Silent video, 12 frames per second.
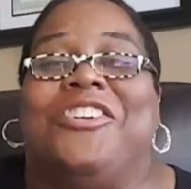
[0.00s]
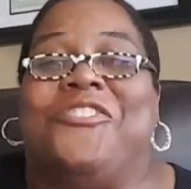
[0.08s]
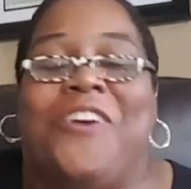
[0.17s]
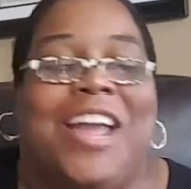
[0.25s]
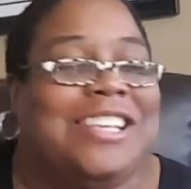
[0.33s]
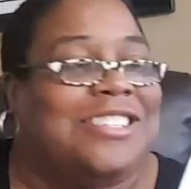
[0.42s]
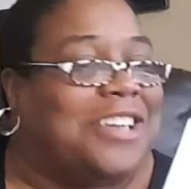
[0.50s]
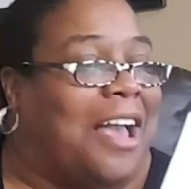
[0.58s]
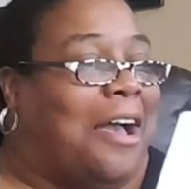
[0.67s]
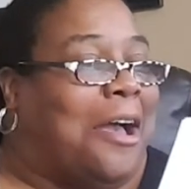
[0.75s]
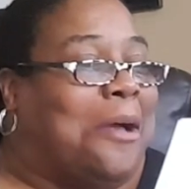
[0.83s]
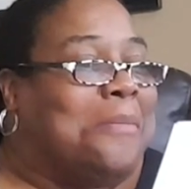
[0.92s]
Great
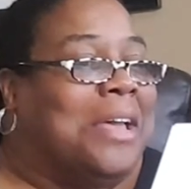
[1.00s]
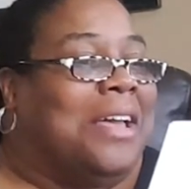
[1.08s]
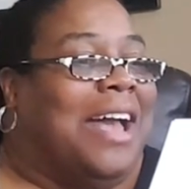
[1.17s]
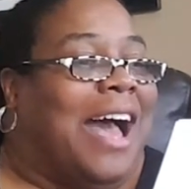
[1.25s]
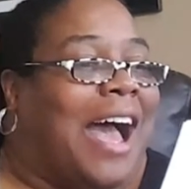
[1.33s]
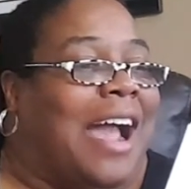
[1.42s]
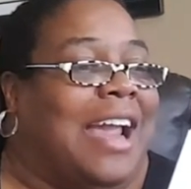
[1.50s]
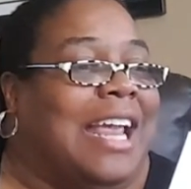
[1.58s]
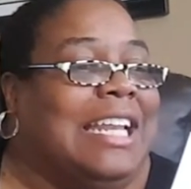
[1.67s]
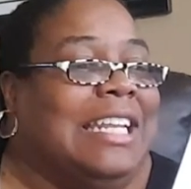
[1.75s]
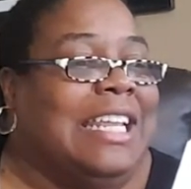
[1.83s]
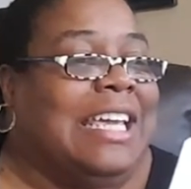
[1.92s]
job. All
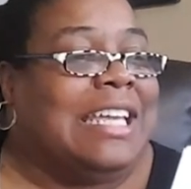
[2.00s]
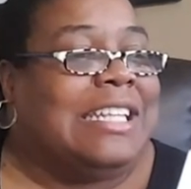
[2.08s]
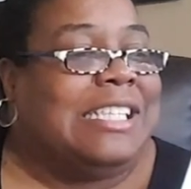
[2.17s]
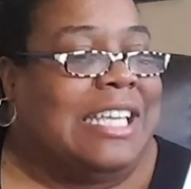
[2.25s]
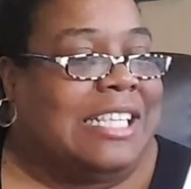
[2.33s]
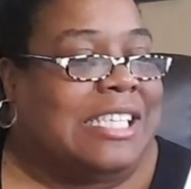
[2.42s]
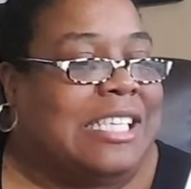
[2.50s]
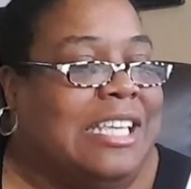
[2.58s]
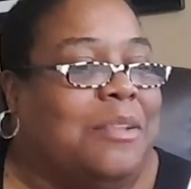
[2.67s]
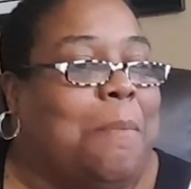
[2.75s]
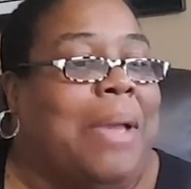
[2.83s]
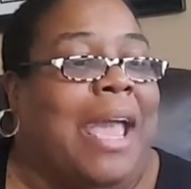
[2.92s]
right, Lynn
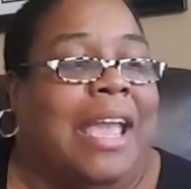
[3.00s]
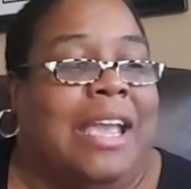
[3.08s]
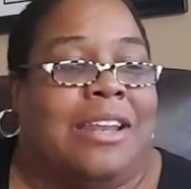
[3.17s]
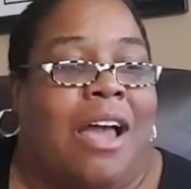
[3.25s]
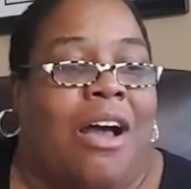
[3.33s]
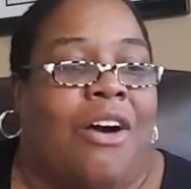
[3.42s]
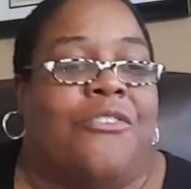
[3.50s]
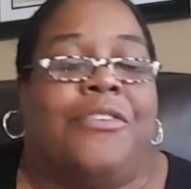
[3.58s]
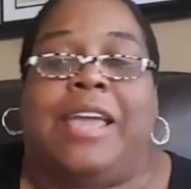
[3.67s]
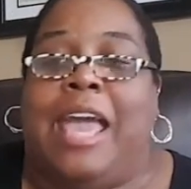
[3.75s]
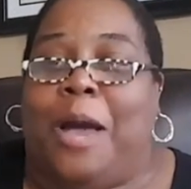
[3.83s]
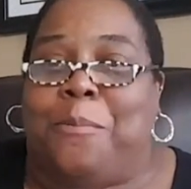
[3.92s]
Denson paid
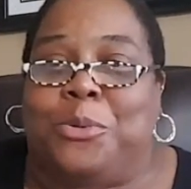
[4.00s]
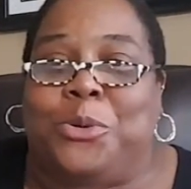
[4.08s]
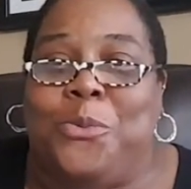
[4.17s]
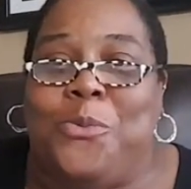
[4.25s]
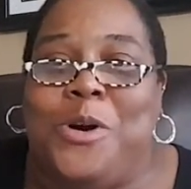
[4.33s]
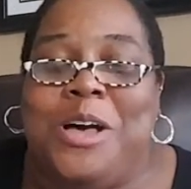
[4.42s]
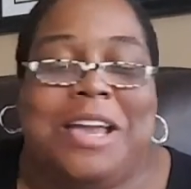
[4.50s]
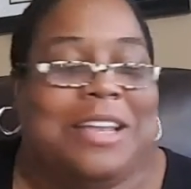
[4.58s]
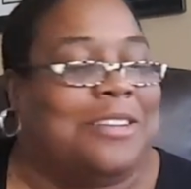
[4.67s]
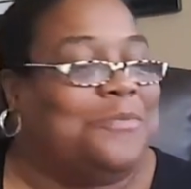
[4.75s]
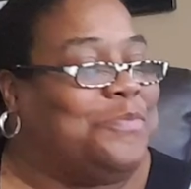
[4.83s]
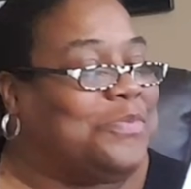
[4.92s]
off Capital
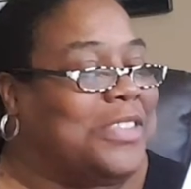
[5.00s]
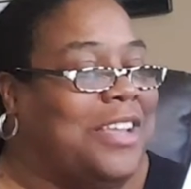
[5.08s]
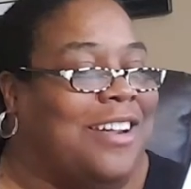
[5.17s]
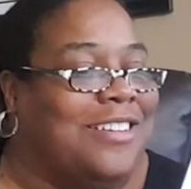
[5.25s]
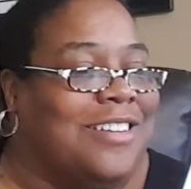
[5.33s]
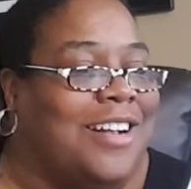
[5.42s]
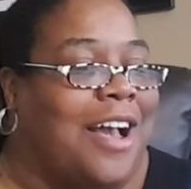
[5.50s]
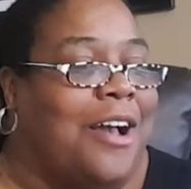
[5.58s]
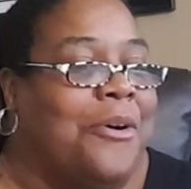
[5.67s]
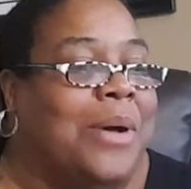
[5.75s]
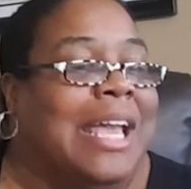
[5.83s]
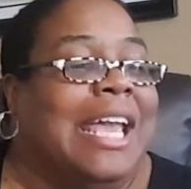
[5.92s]
One. There you
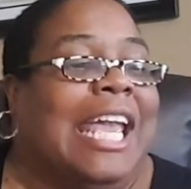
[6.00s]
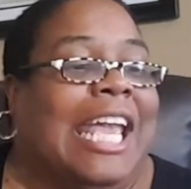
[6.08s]
go.